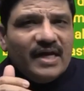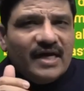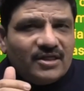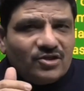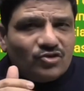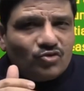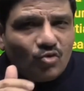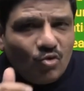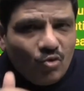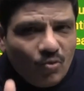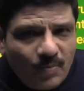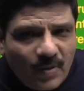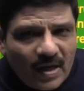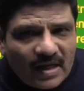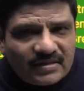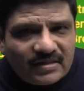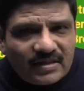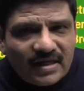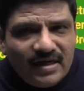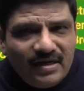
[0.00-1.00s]
gets through
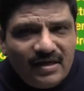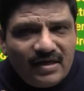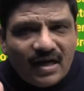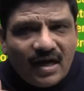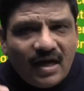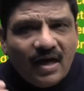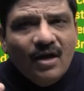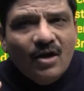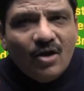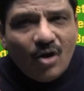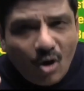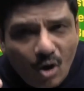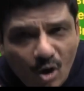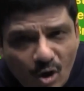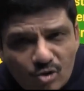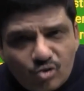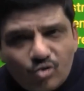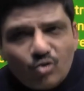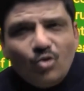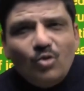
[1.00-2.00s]
placenta
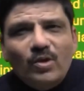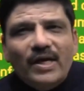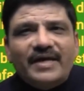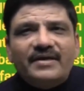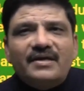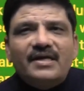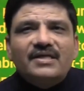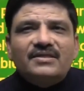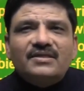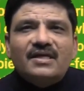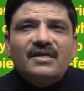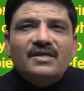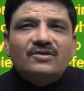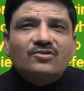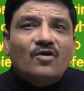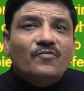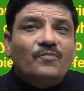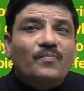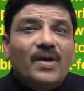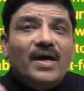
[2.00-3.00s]
or through lactation is
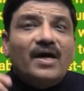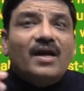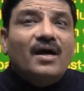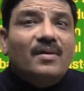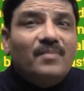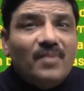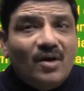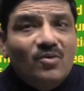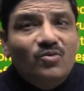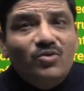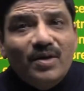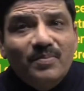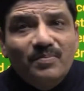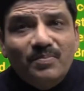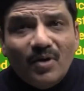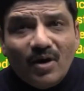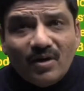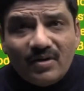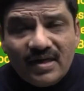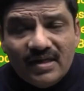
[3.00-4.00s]
of paramount
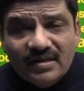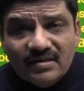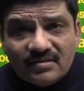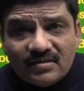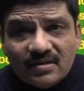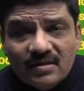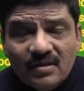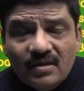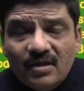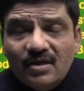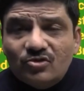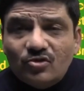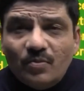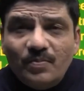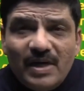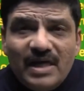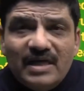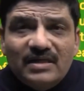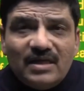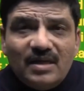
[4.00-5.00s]
importance. So
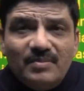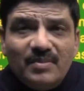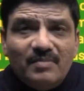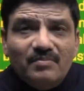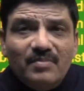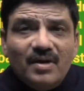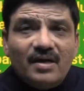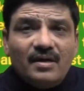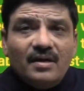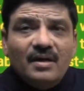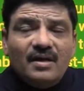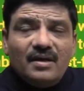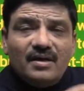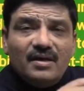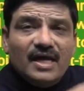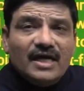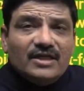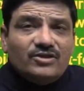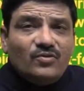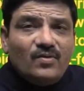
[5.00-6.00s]
please remember,
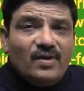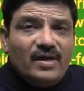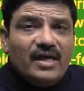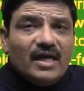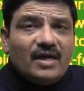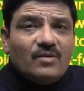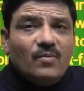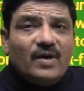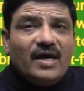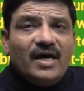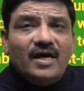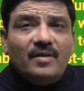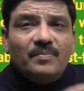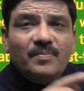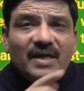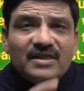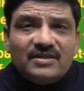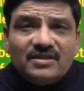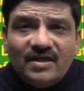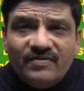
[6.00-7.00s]
naturally acquired
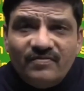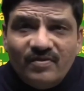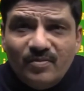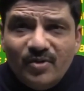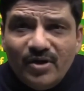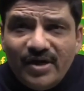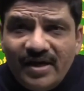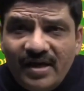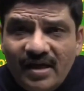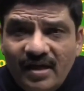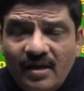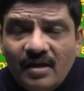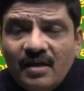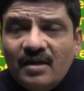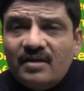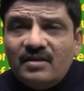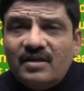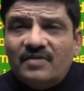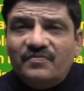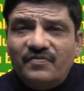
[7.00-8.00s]
passive immunity,
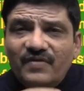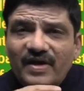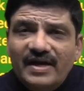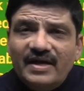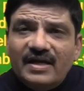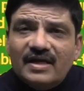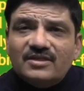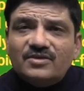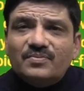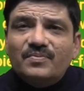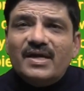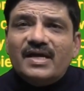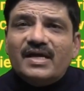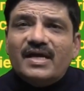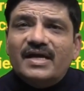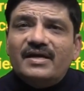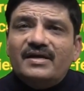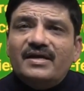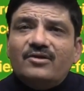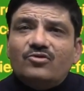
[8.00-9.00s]
the fetus may
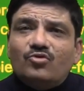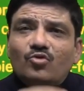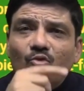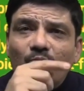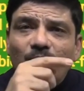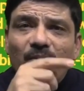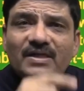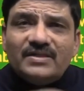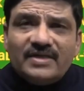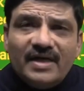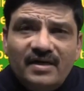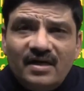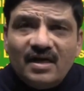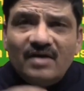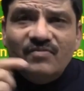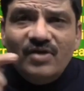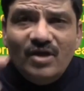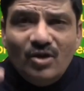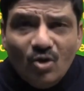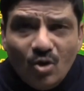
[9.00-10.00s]
get it through
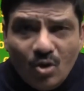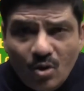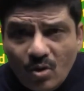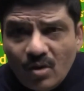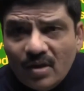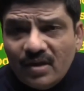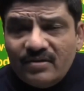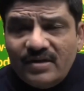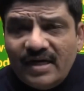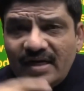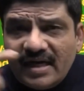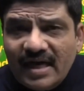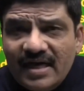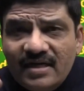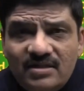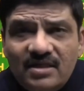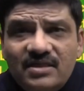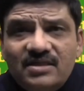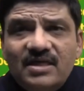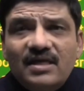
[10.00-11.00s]
placenta. We know that
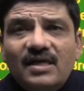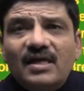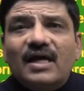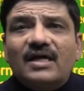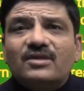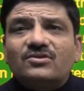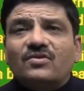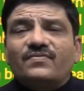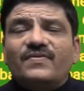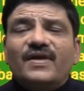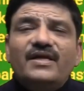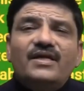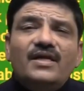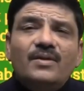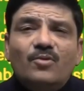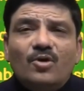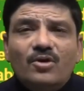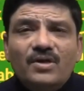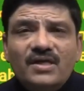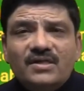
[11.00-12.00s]
IgG class of
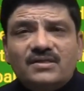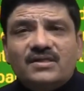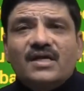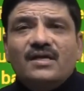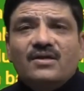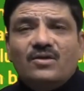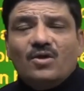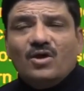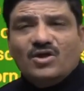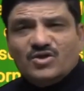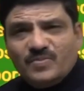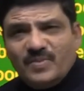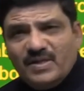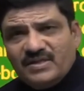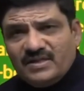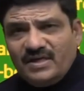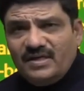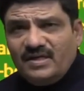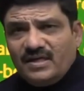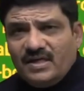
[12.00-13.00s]
antibodies can cross
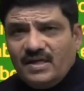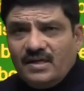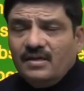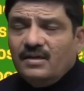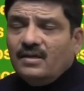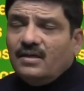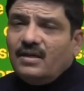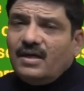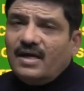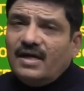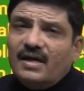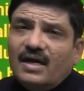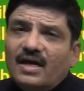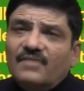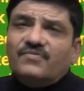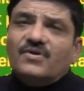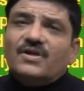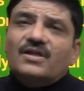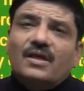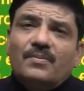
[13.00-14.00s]
placenta, and
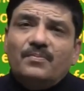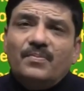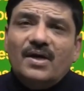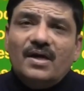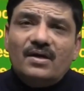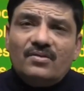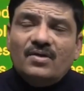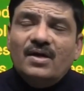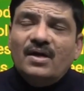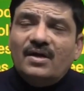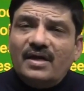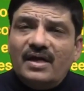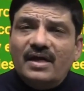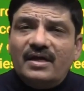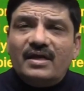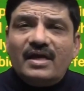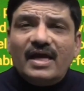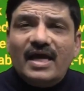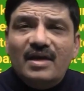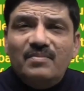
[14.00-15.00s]
after the birth
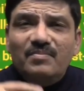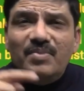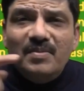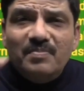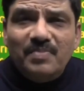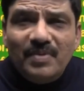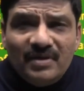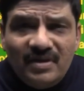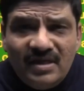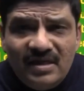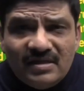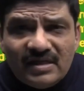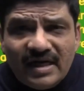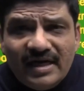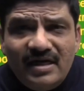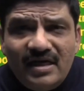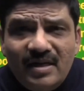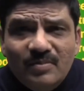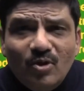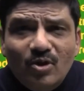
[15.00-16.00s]
it can be, these
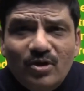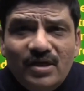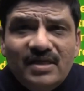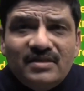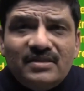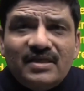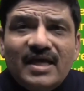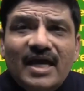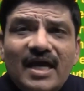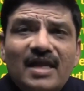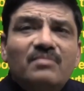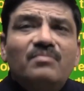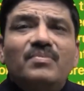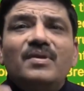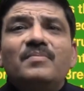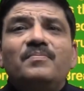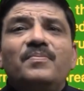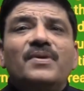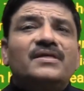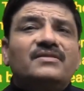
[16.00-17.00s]
antibodies can
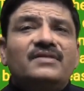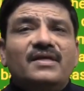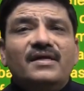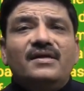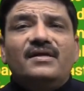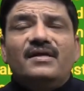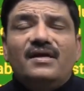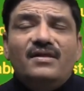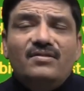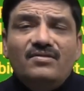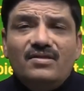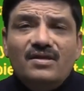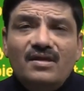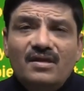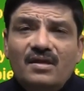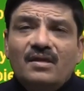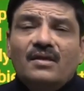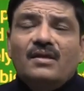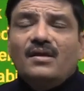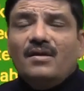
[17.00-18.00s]
be present in
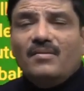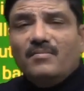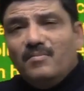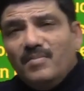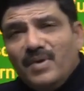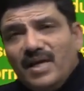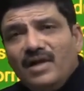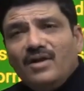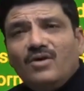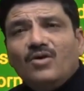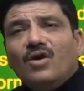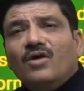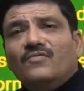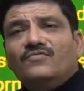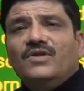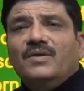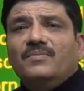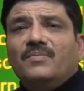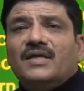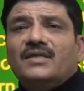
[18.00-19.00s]
the milk
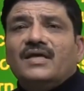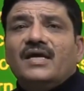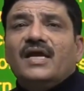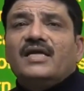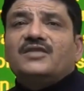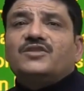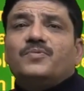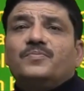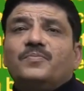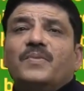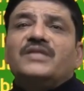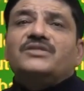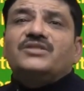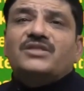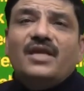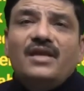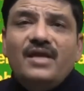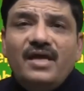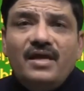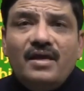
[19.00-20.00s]
of the mother,
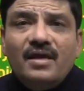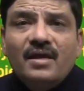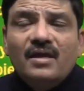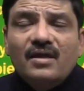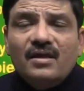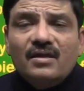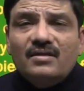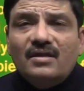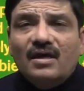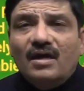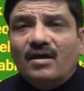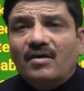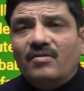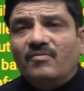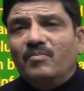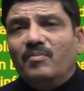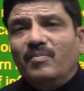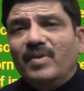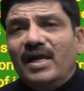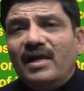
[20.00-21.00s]
especially the
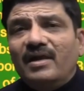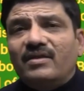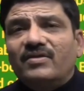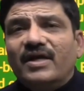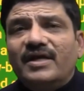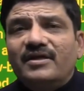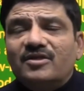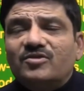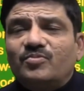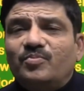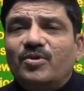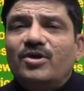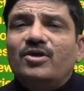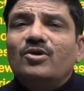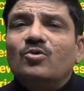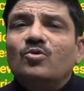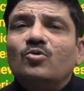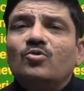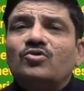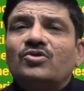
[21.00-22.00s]
milk that is
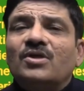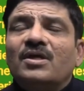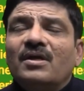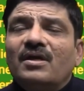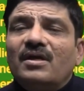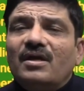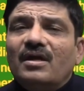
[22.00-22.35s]
produced